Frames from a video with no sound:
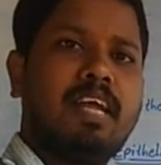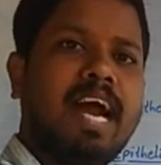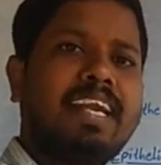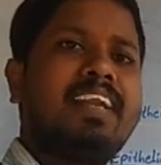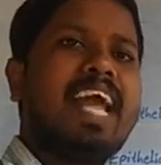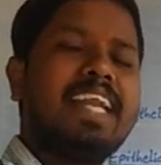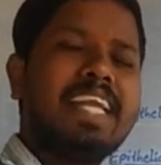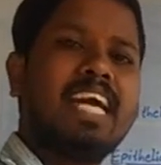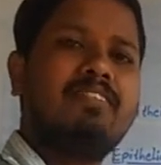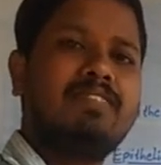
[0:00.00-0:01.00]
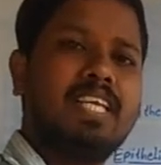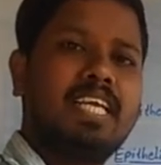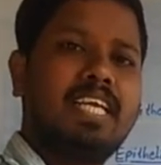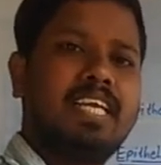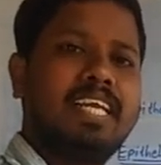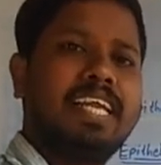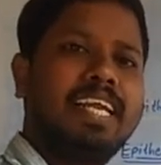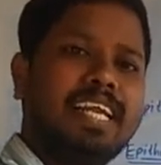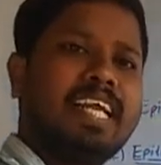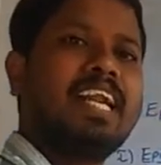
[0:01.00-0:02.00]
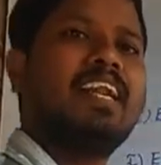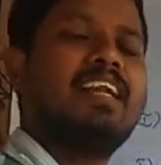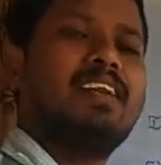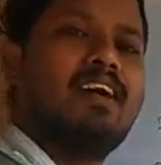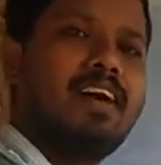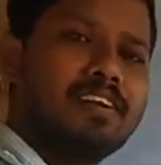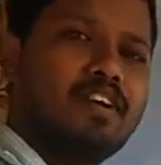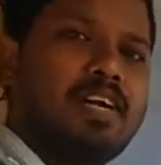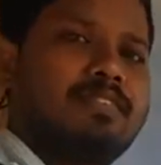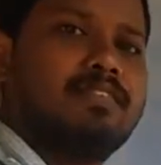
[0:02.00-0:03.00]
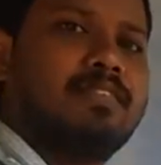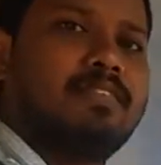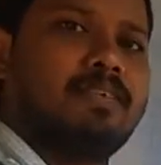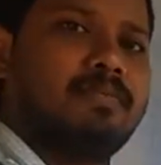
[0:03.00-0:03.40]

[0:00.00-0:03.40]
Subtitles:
and lining of the internal organs.